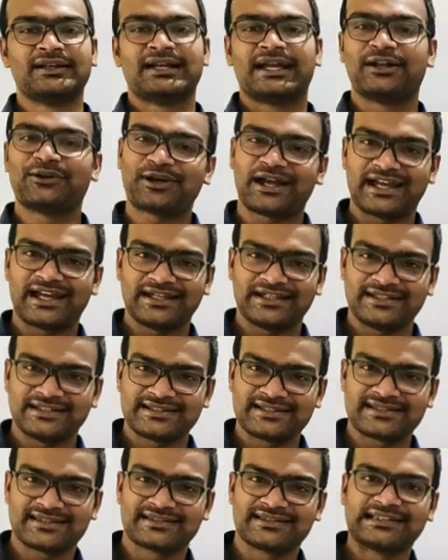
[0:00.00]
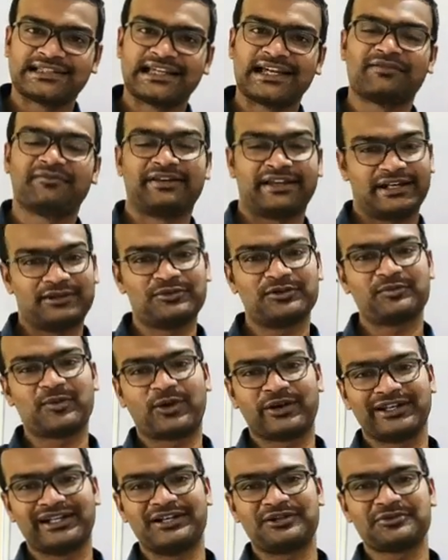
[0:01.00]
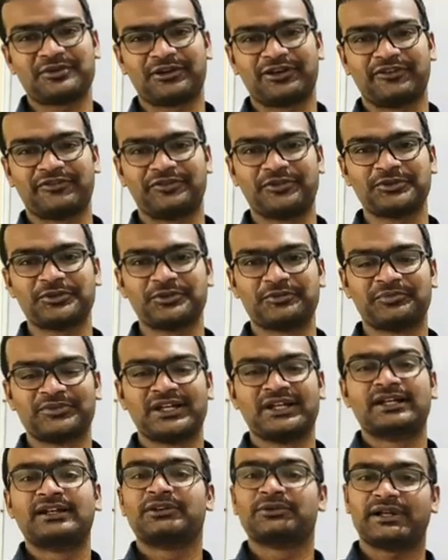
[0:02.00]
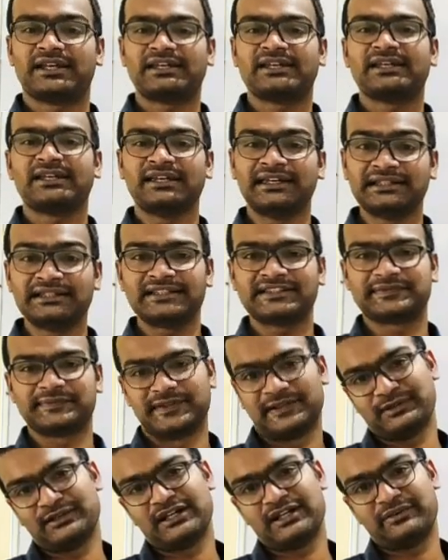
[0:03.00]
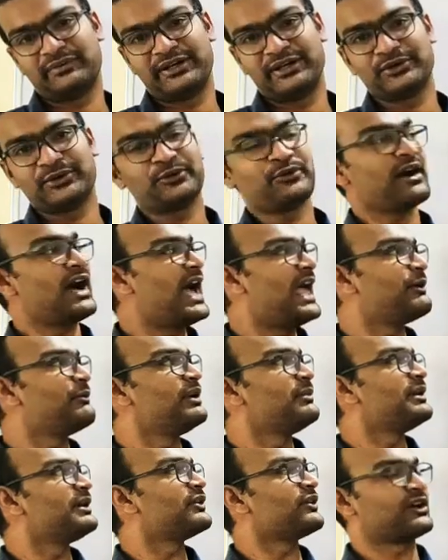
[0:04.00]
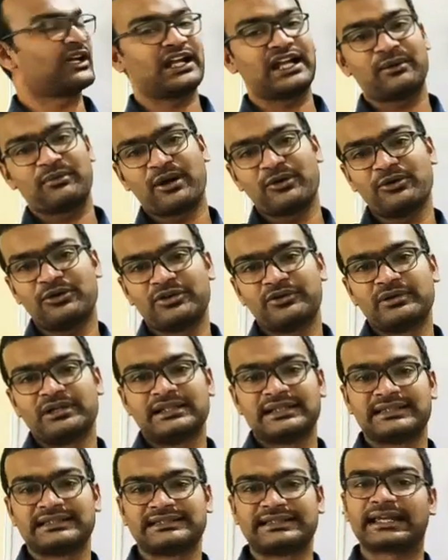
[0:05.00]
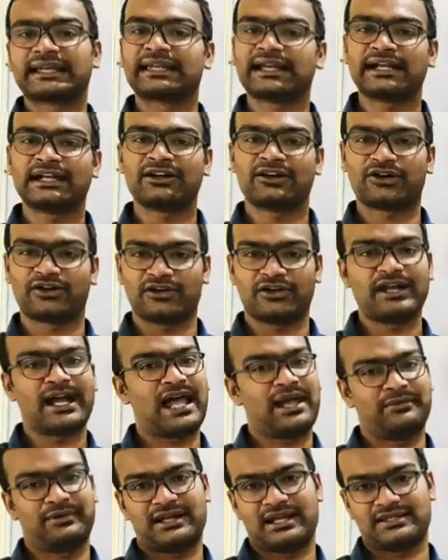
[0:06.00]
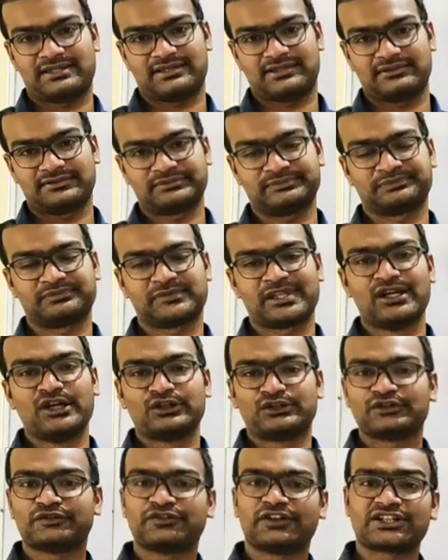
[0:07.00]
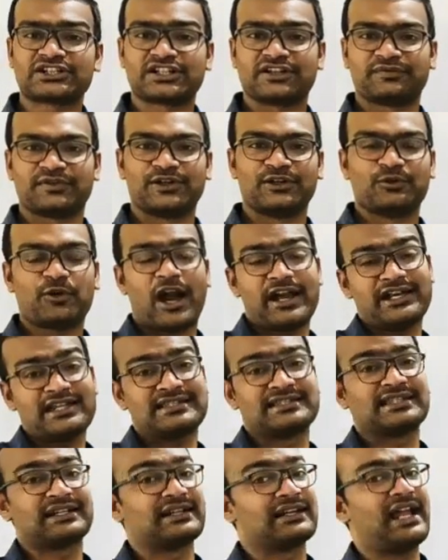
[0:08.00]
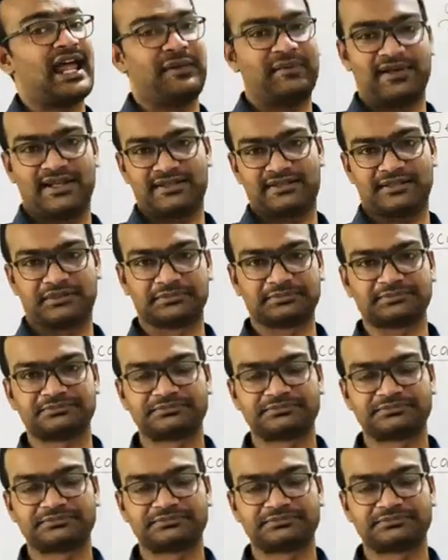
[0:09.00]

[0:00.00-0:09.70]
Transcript: Hello guys, a very good morning to all of you. Today in this particular video I will be talking about second order hybridization. So first of all, what is general hybridization?